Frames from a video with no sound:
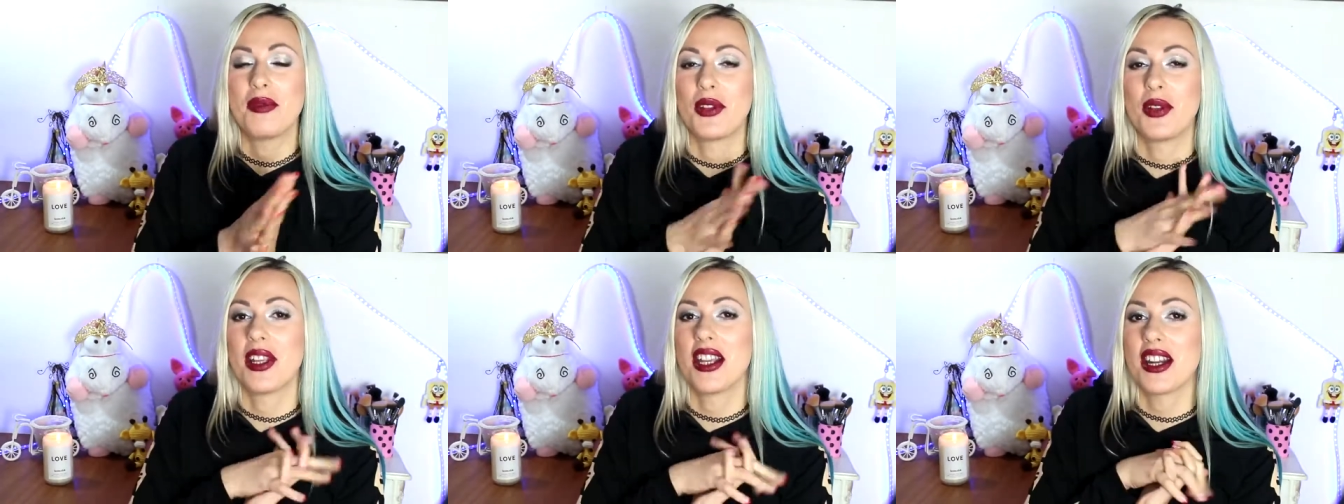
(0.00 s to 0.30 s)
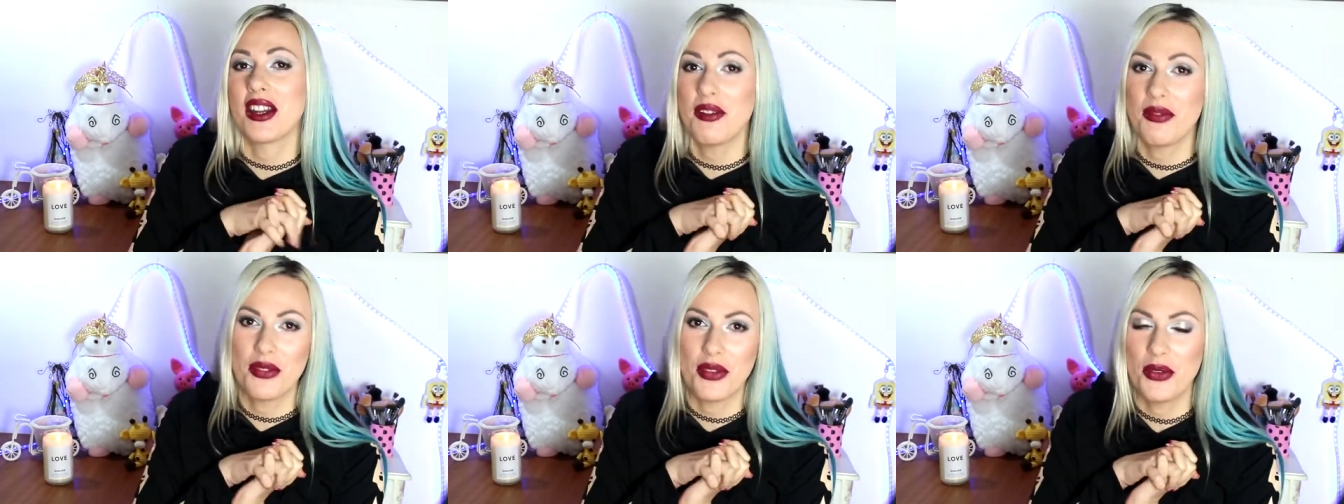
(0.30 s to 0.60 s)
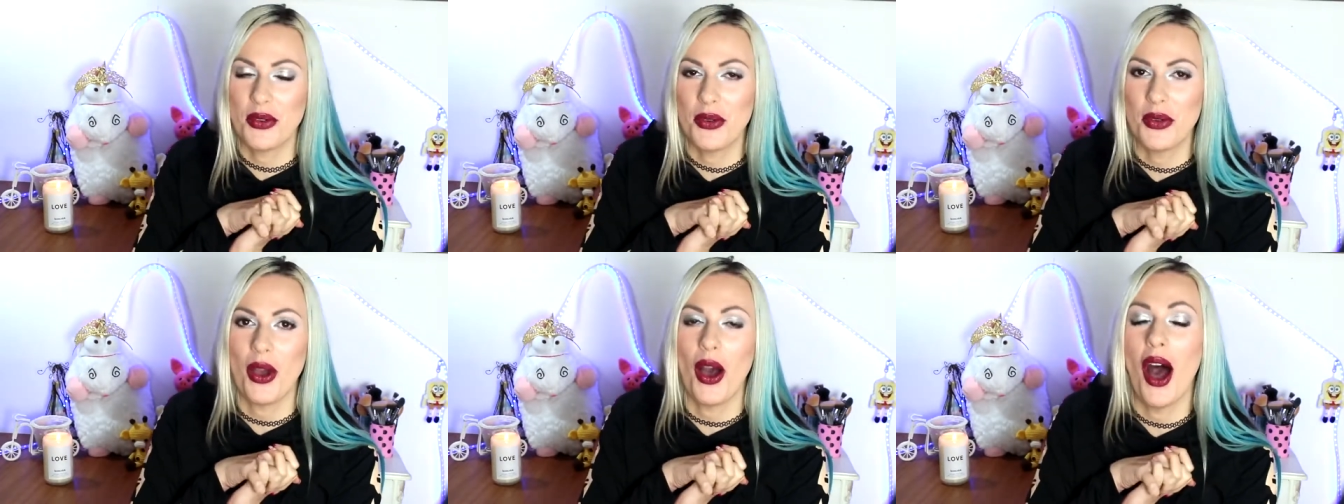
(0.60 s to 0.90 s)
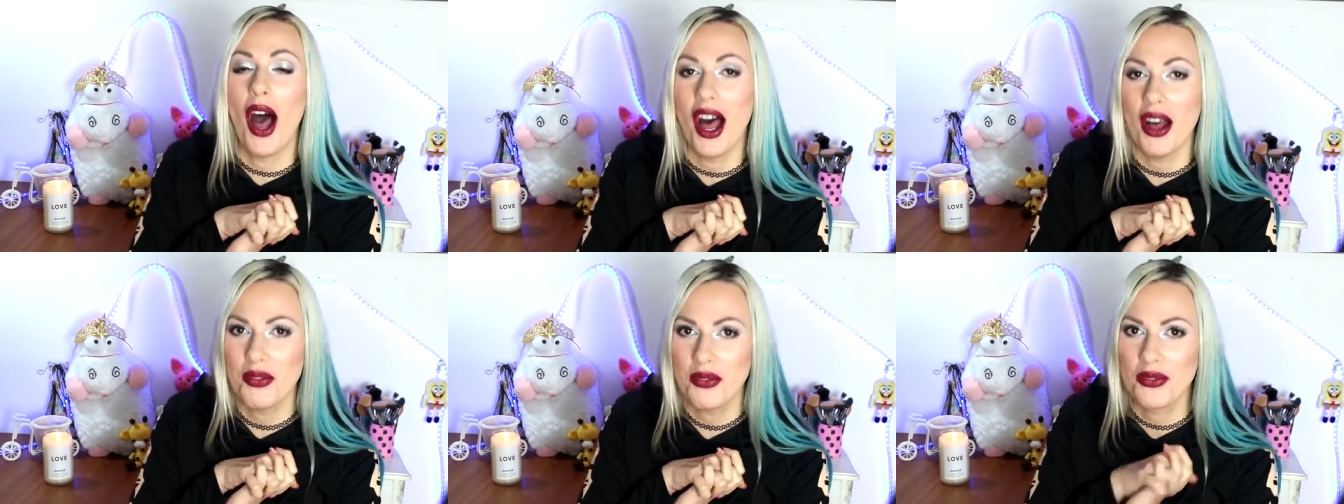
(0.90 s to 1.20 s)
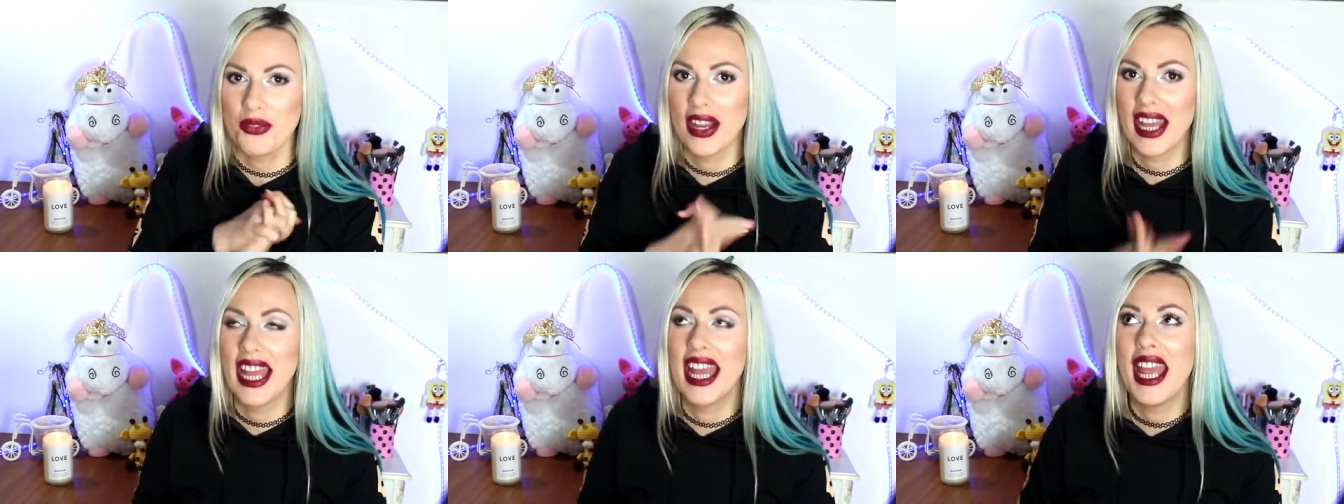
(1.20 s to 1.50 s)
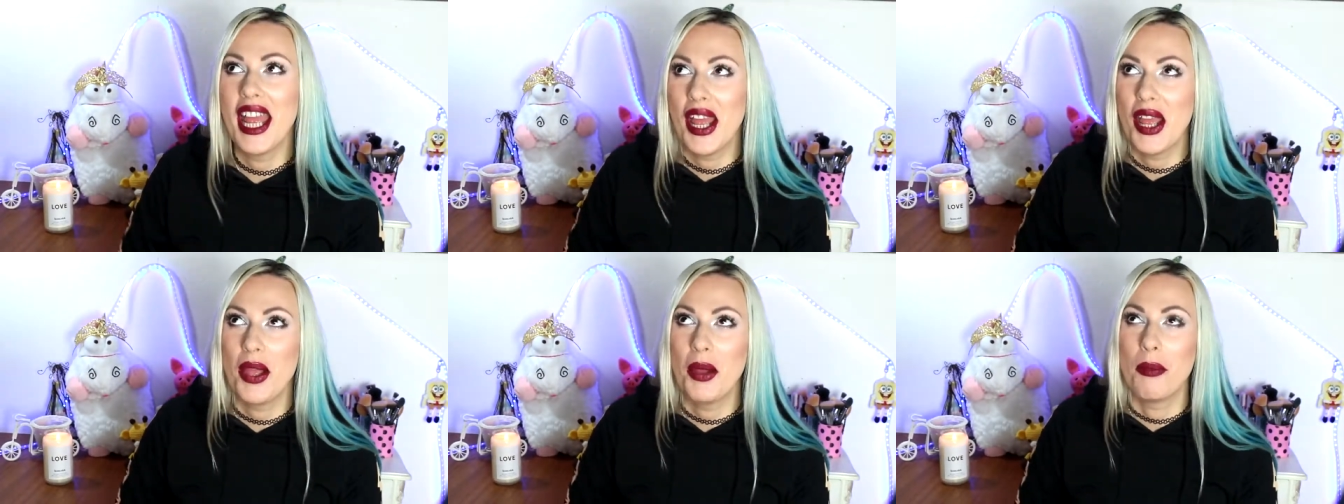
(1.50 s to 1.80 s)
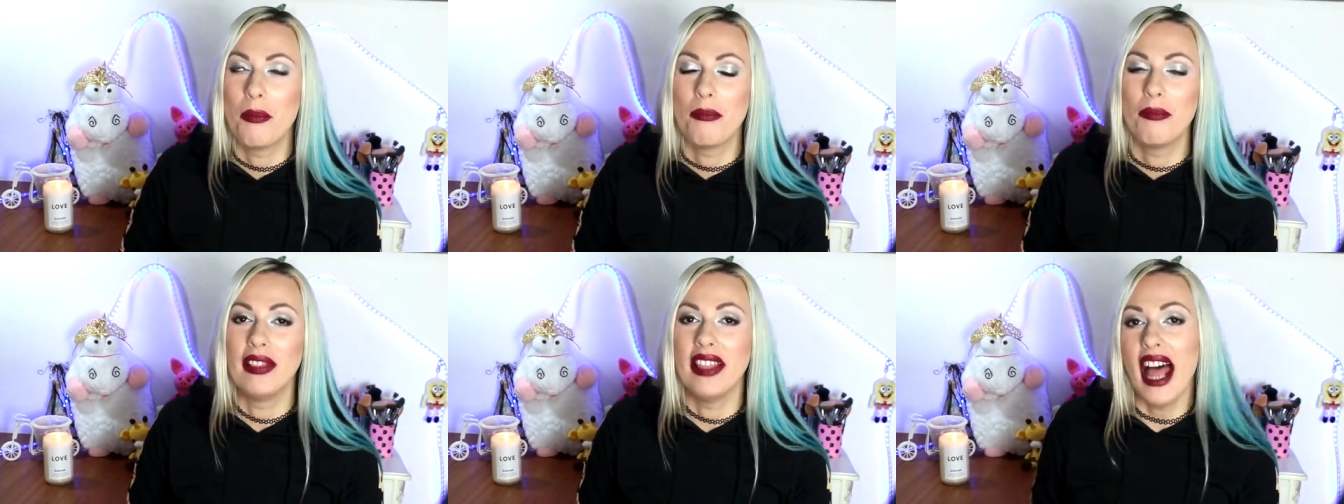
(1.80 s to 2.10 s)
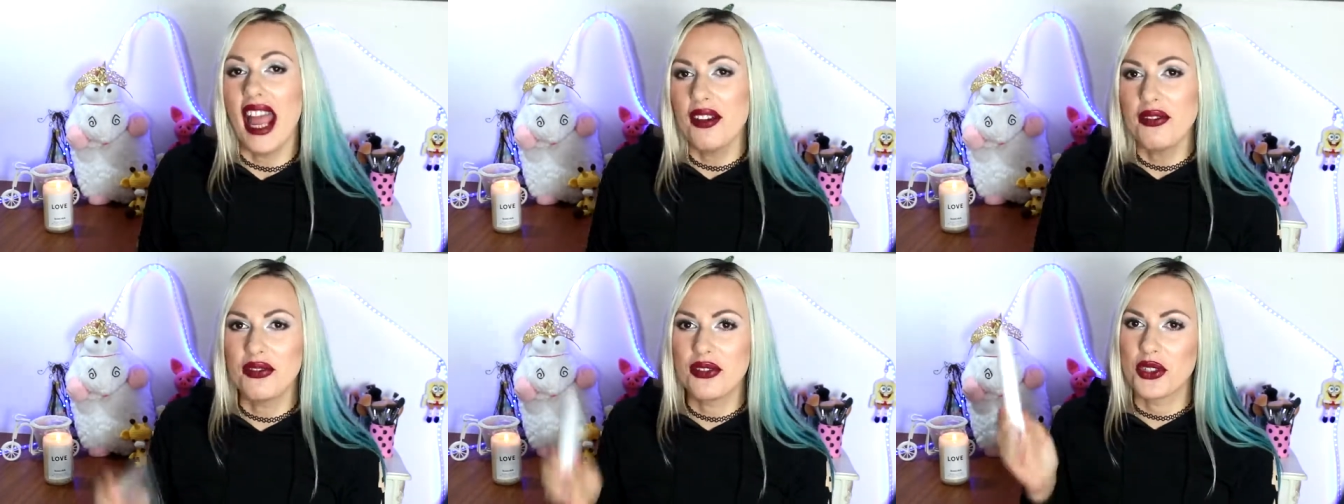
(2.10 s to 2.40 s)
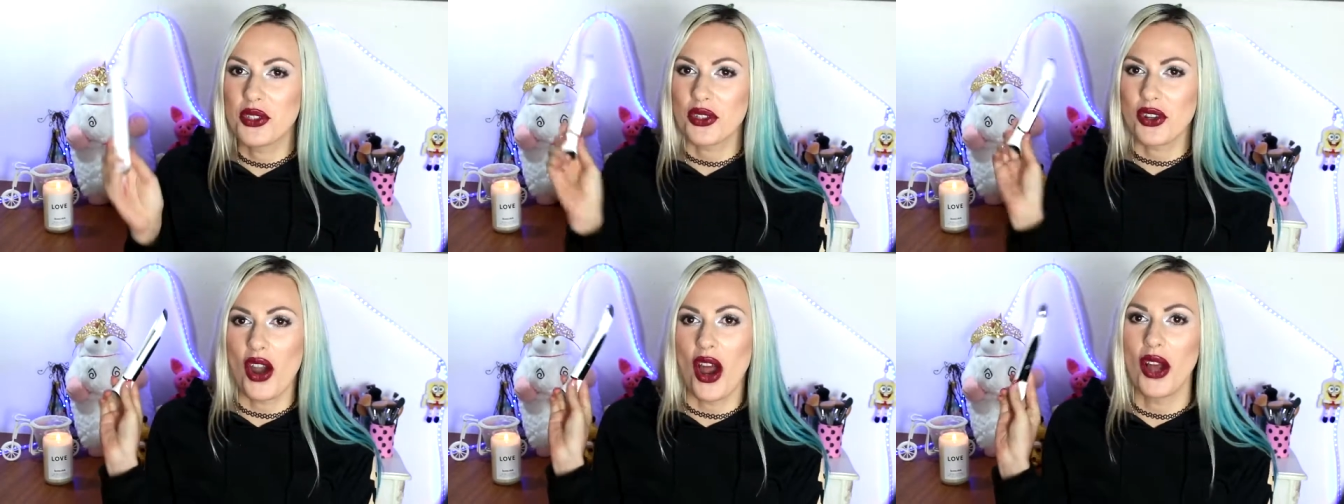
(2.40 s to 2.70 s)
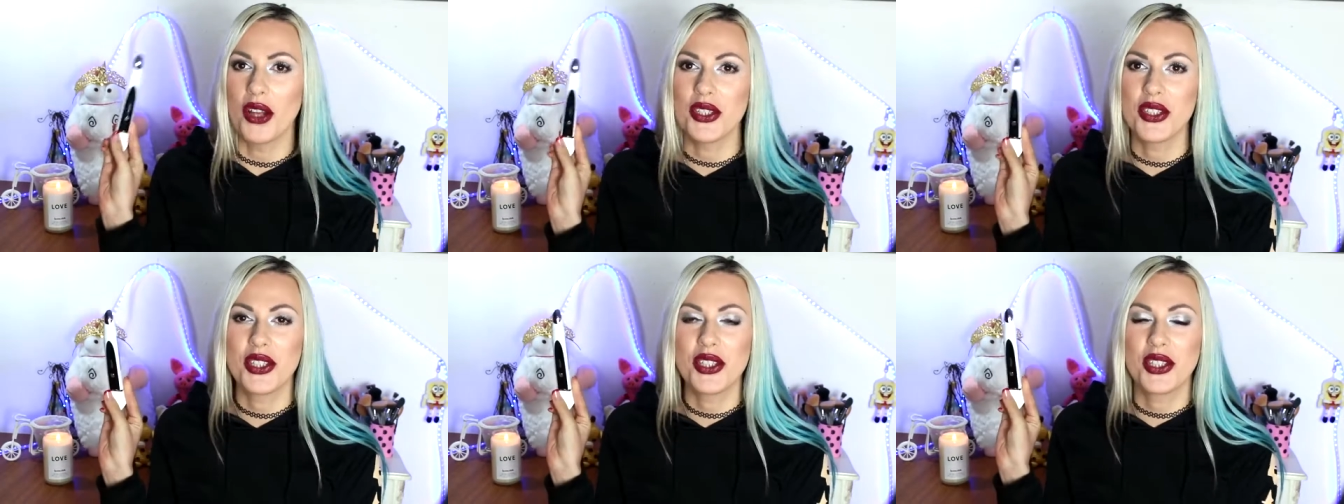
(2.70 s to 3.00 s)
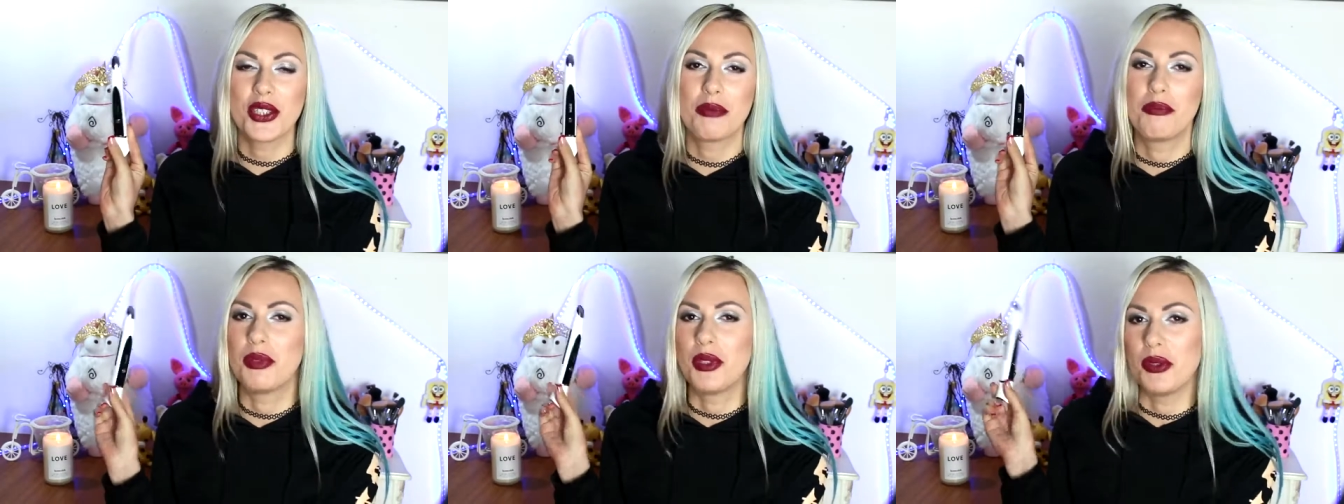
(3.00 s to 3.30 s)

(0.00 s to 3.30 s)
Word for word: I'm doing a review of Lifetrons